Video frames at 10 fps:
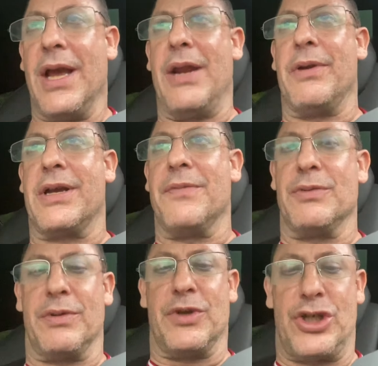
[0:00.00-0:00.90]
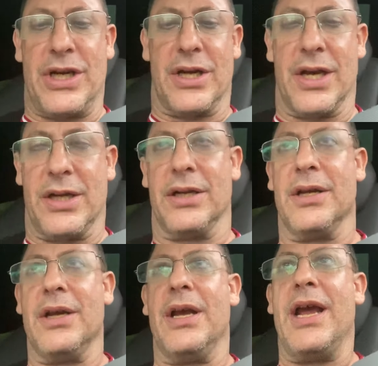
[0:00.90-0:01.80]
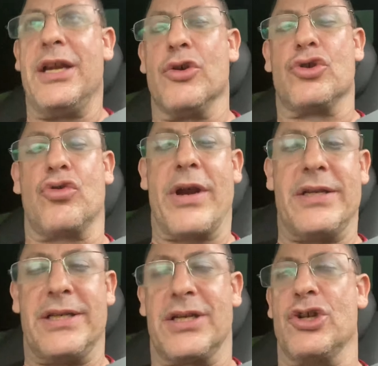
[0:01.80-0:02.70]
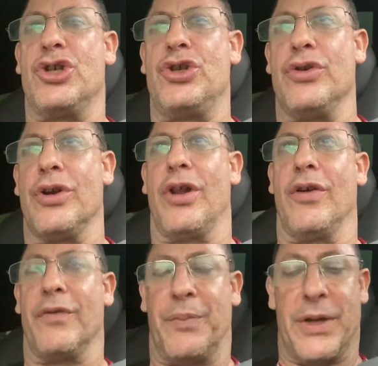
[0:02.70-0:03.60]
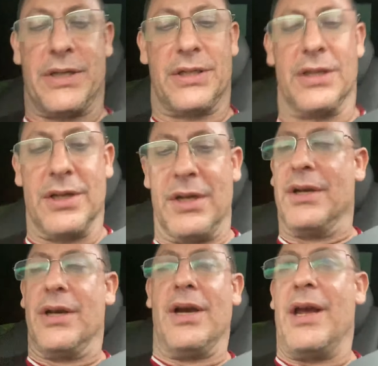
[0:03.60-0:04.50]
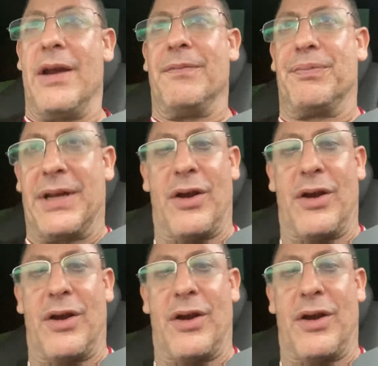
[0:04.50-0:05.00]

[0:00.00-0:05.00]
Anyway, he comes in with a machine gun and he goes crazy, starts shooting all over the place. Like,